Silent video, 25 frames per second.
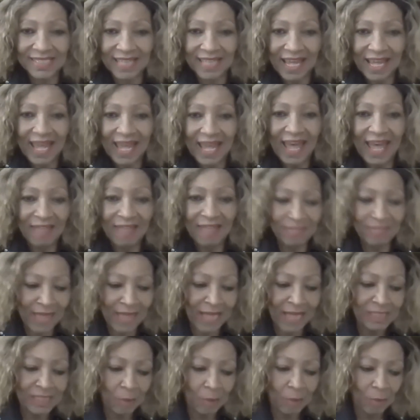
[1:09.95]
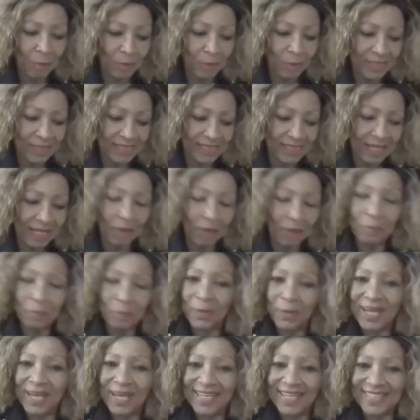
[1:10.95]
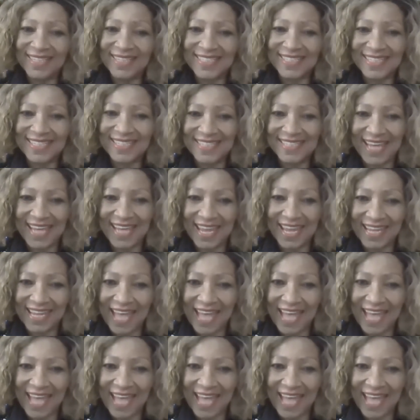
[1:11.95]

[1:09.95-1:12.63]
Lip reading: And that's what we're celebrating today.